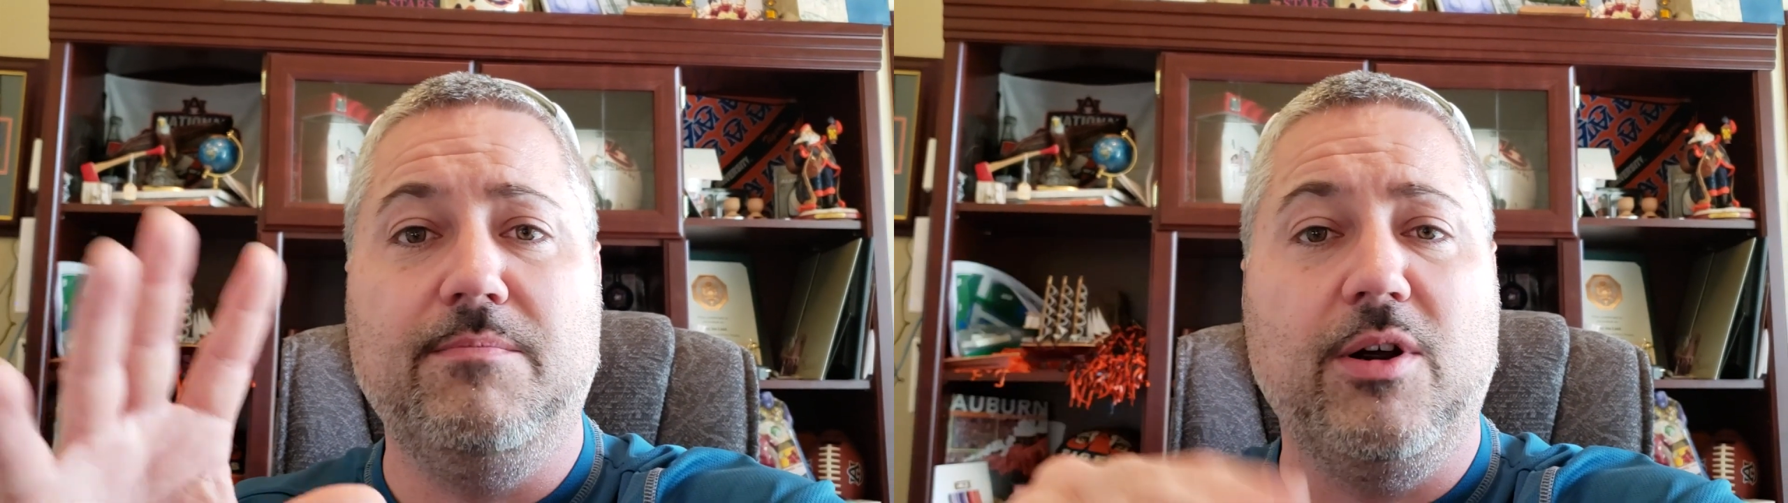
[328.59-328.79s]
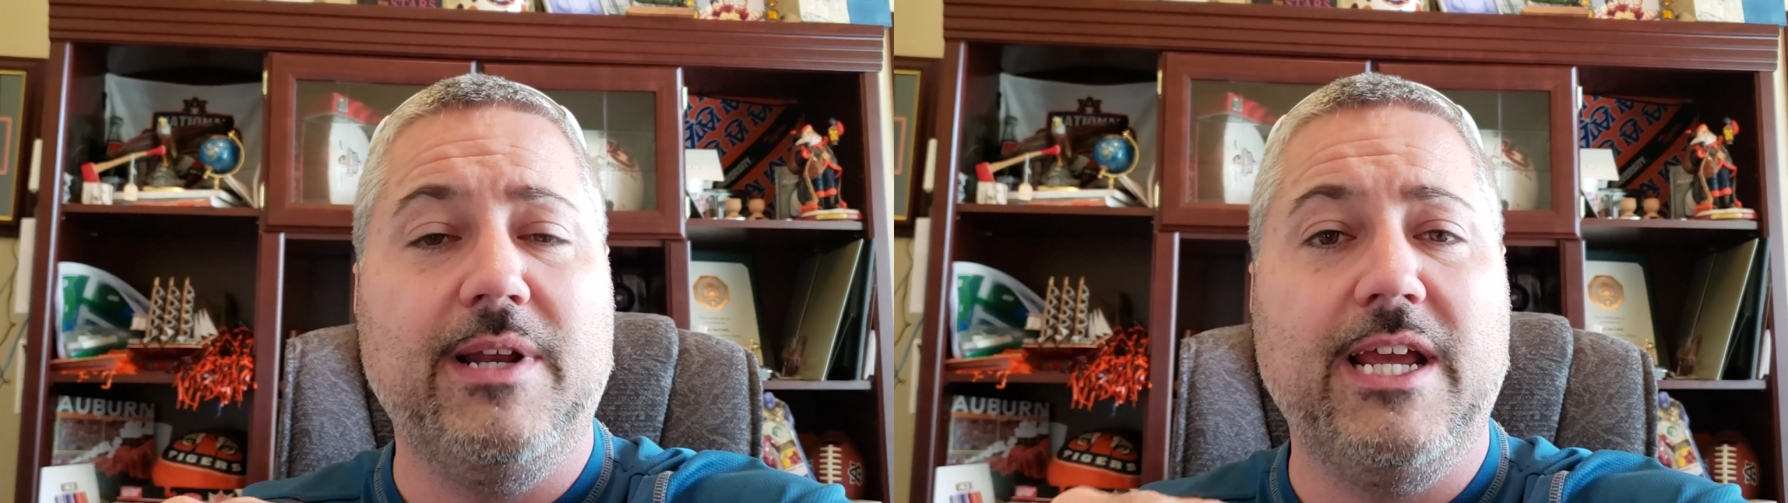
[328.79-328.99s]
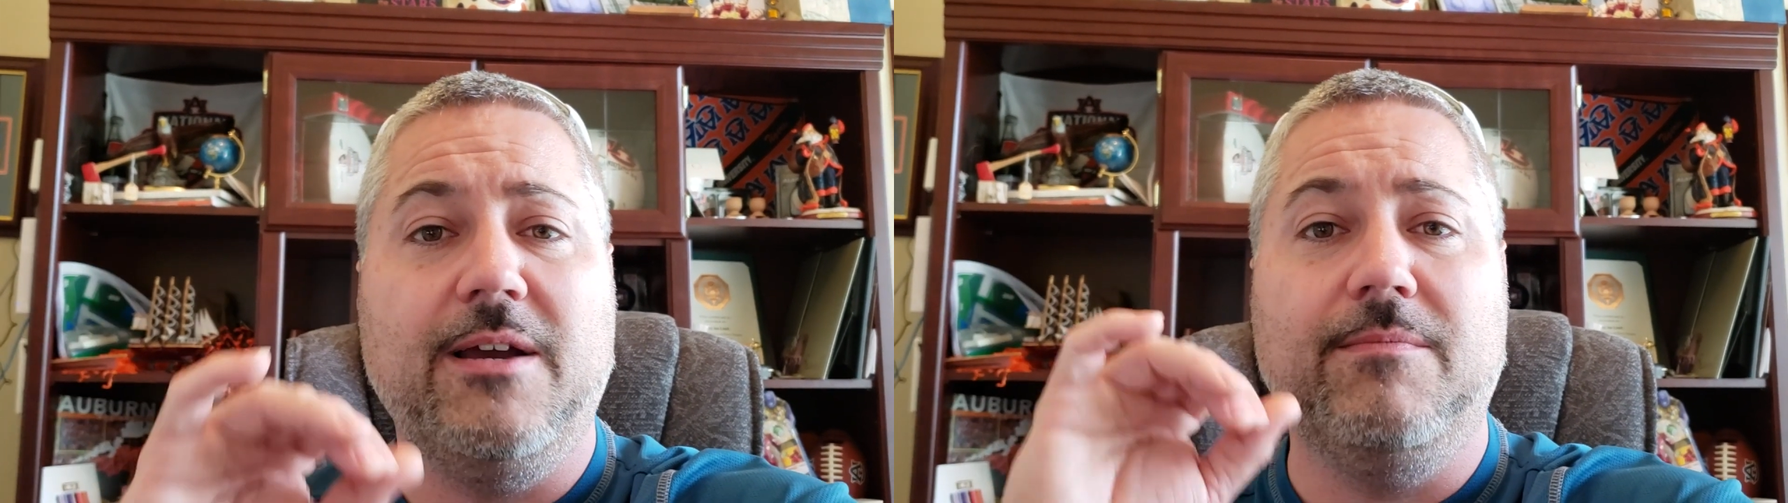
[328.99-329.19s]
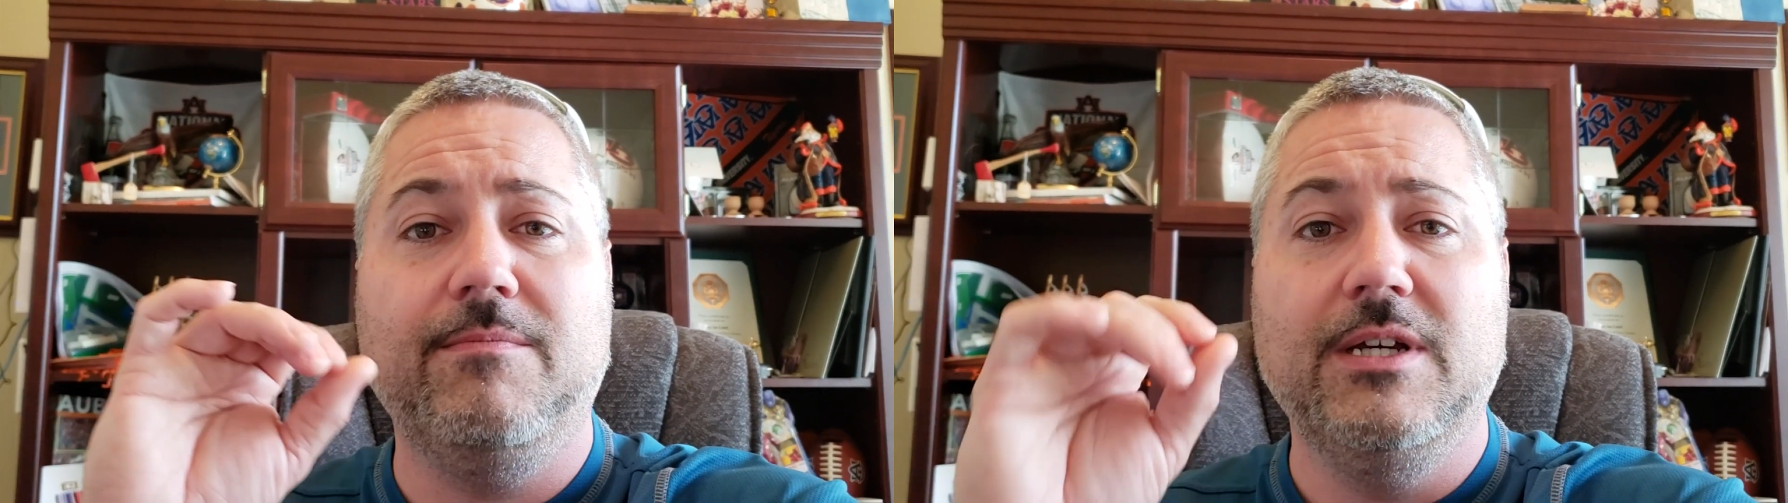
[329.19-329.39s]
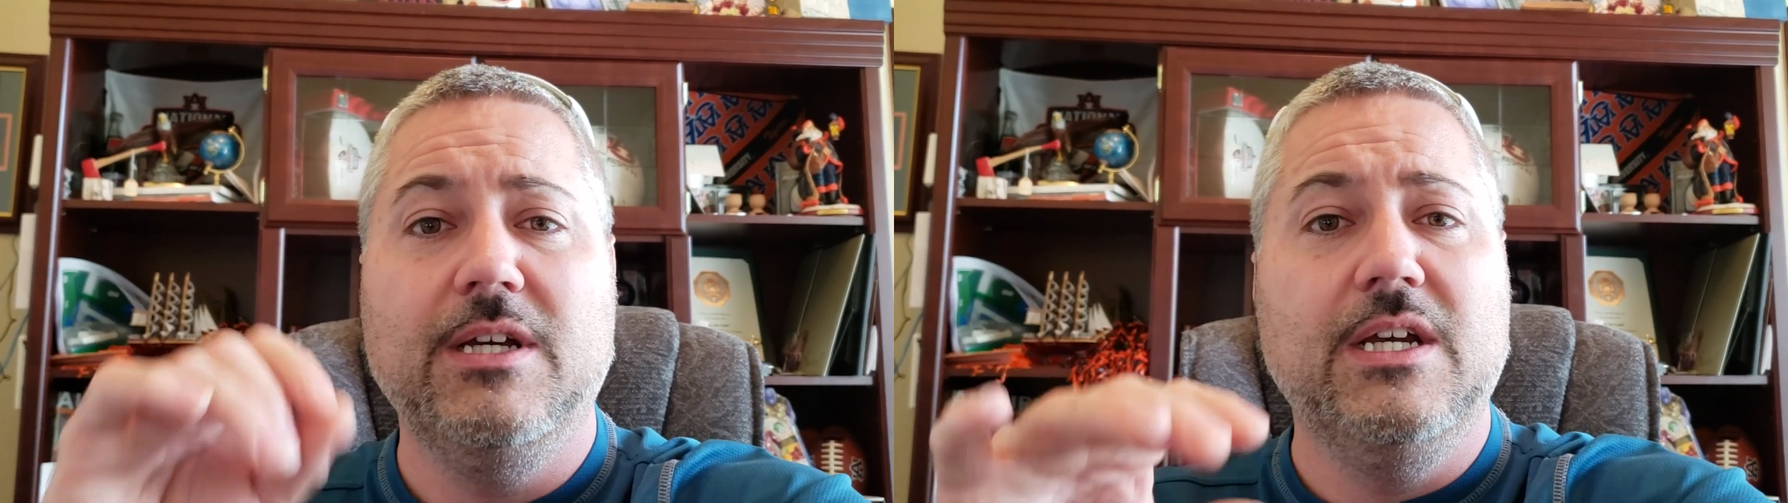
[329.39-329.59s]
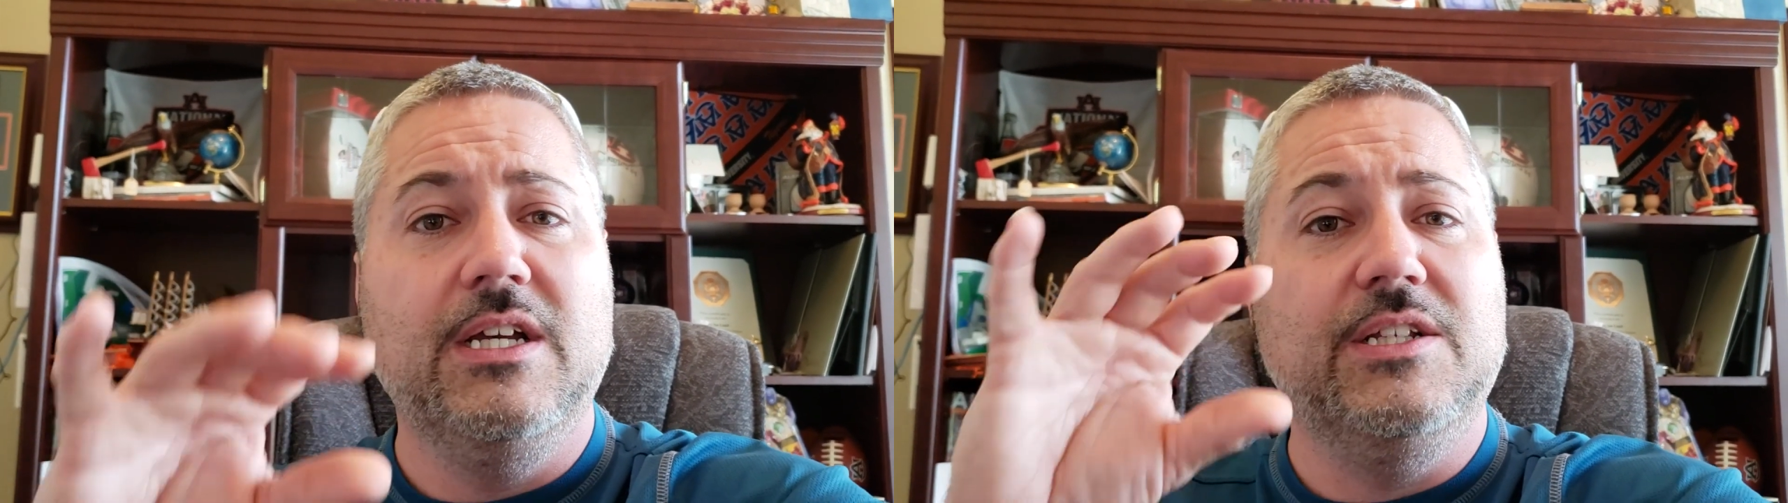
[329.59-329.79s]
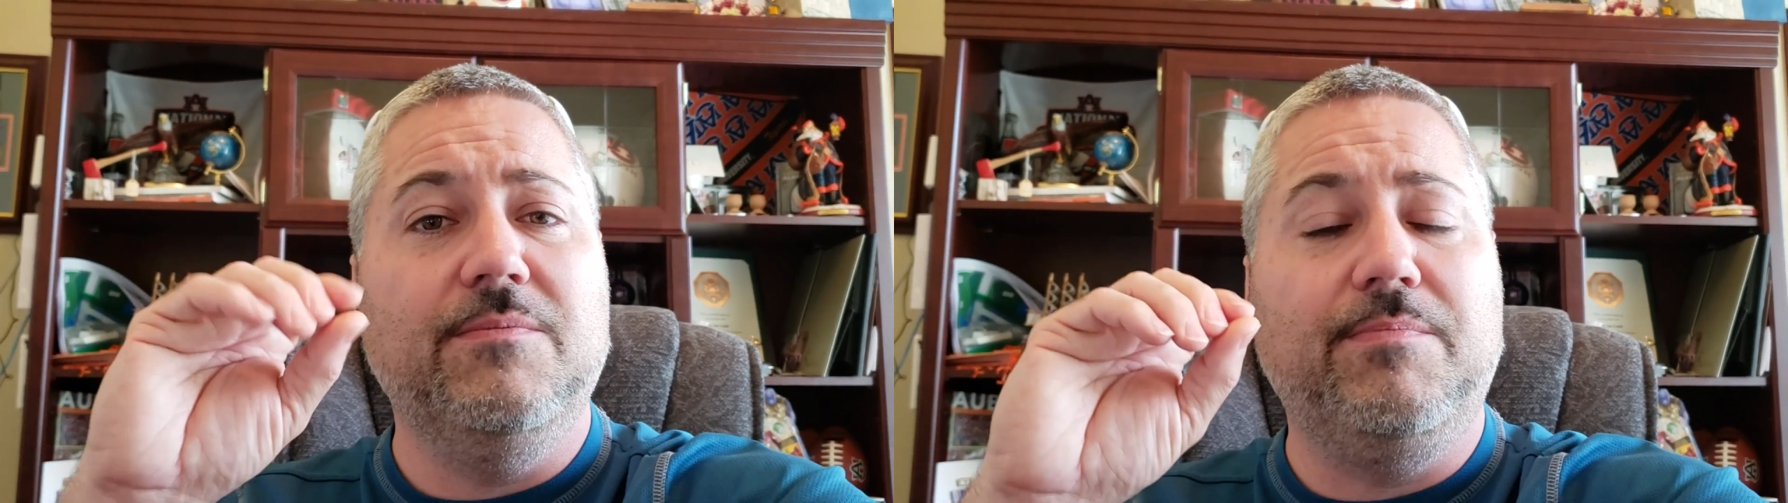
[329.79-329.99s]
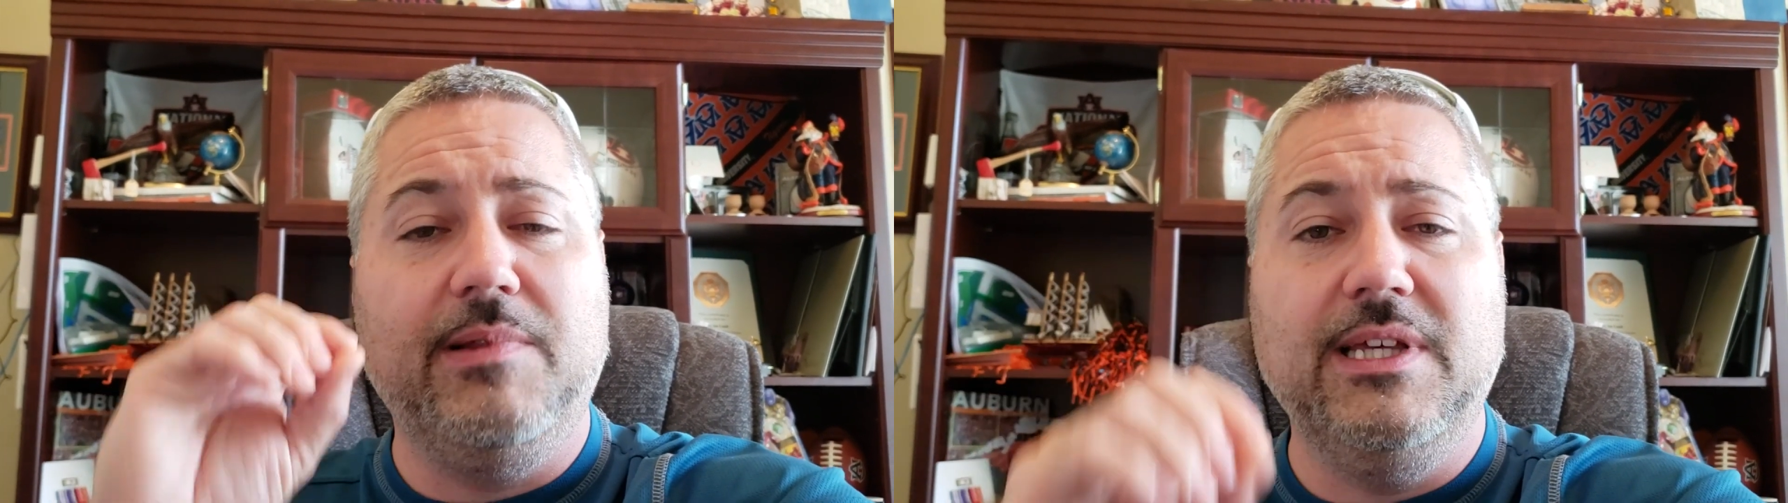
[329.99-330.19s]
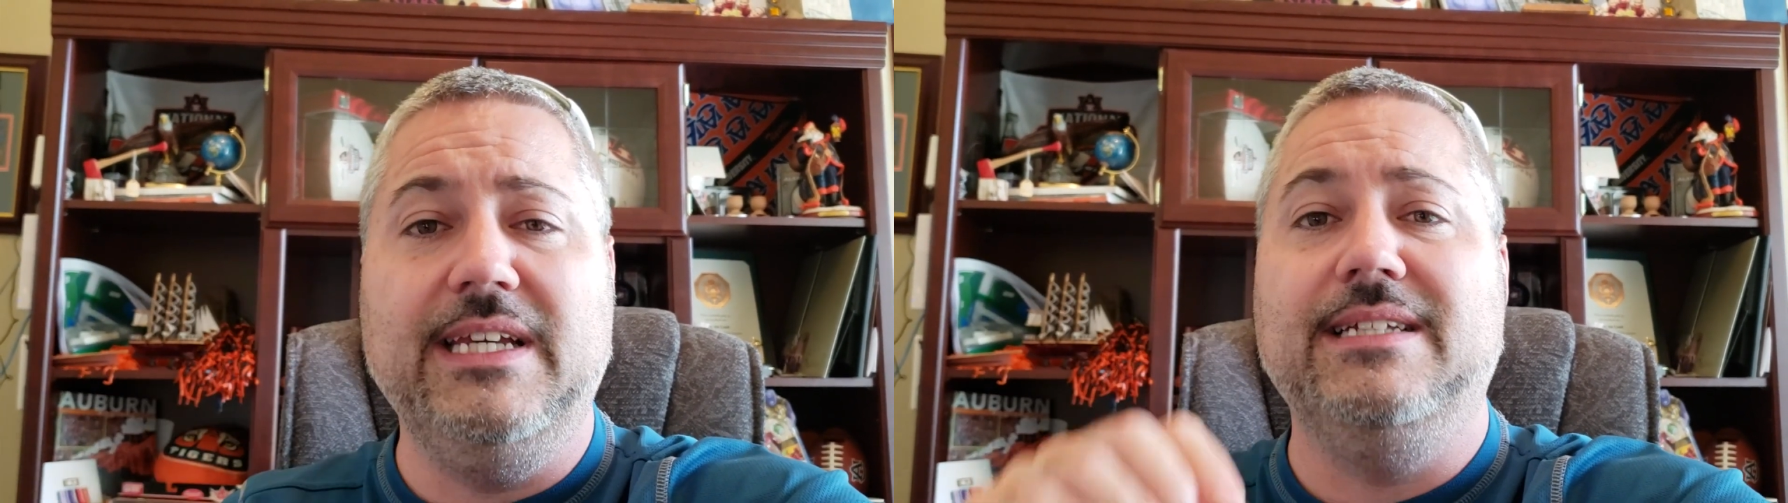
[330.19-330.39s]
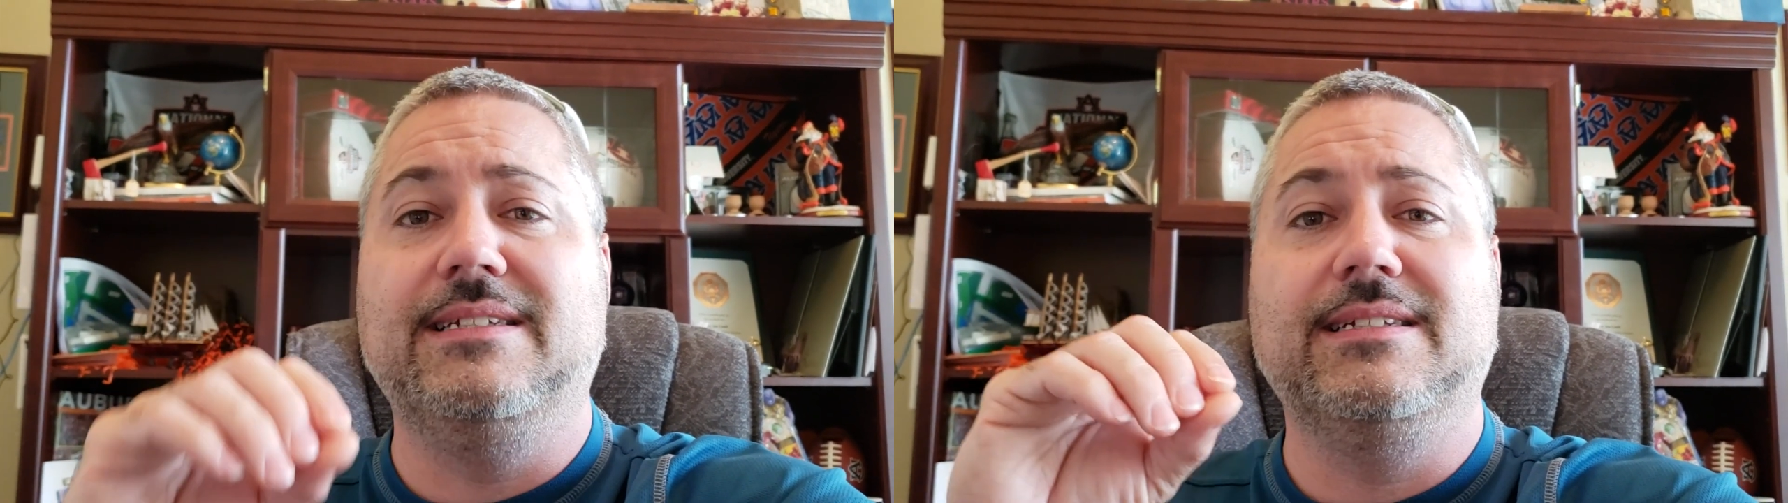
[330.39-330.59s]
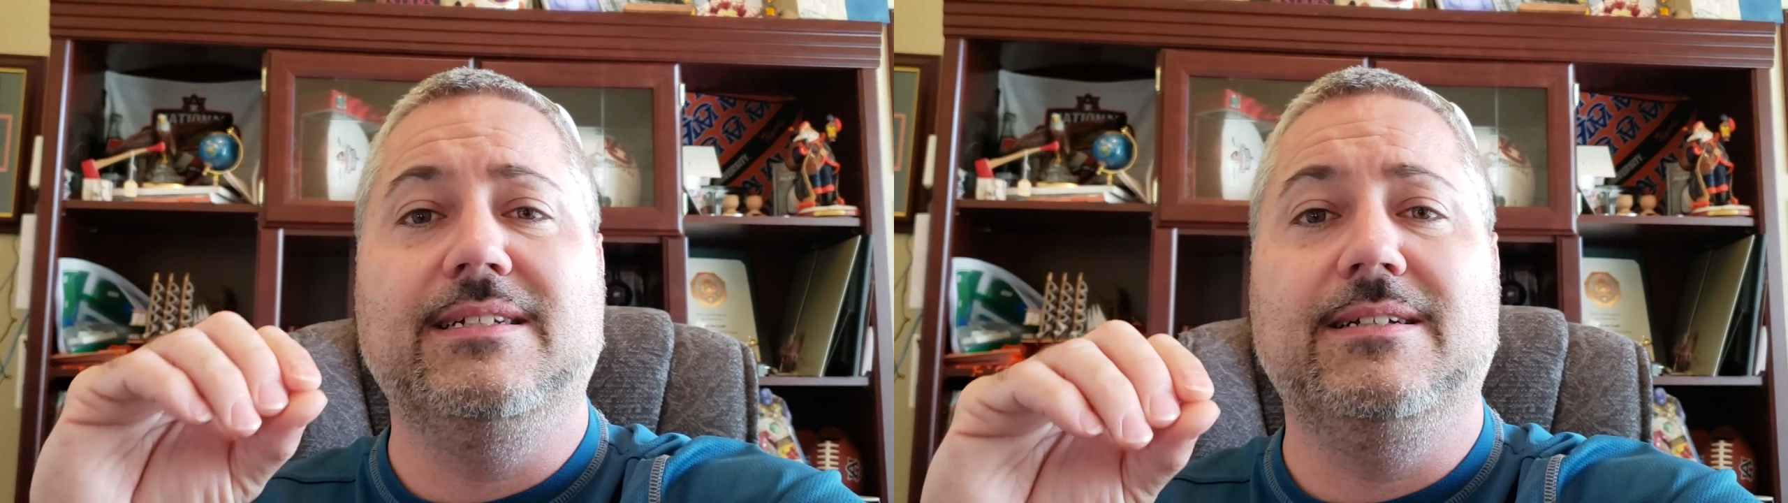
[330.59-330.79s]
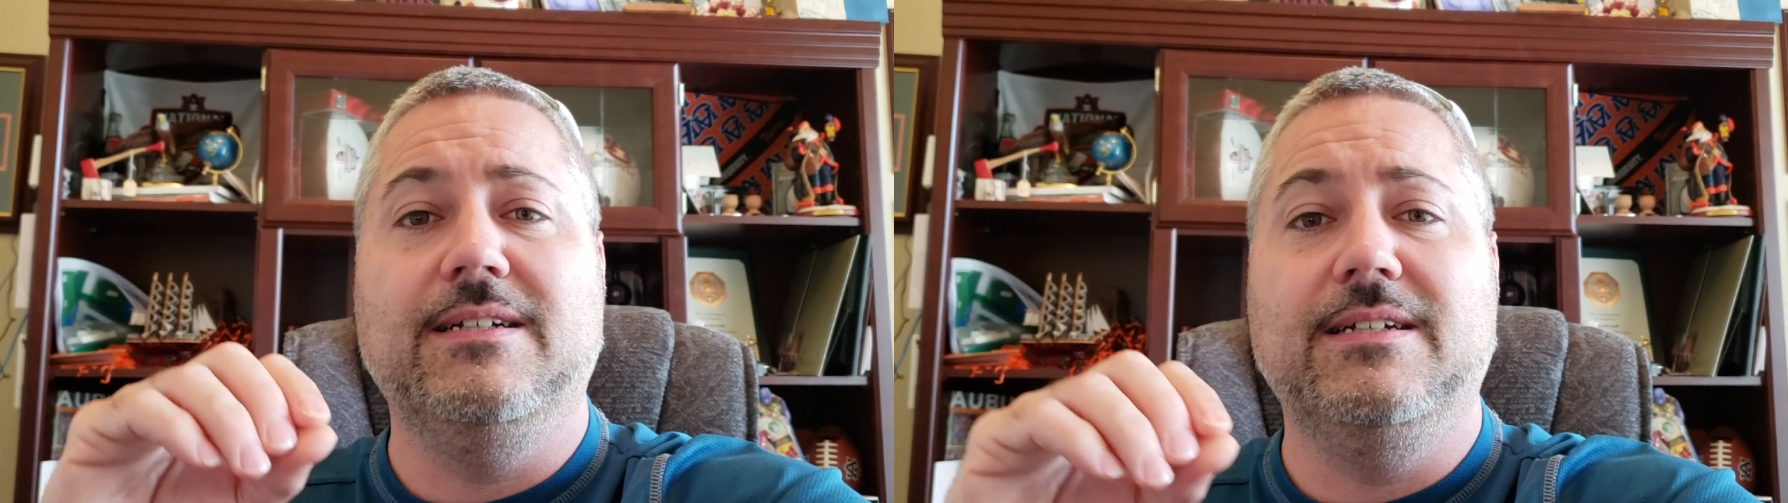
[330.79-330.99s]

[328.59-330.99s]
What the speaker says: Birmingham, please